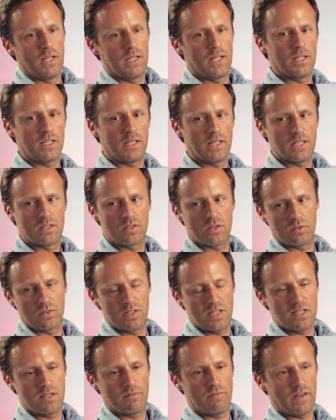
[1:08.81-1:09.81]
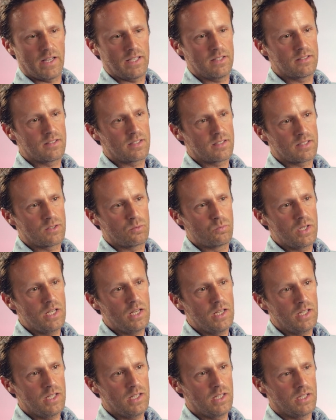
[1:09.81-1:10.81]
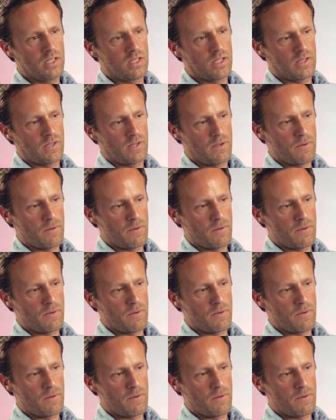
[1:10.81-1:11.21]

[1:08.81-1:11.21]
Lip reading: And so this event really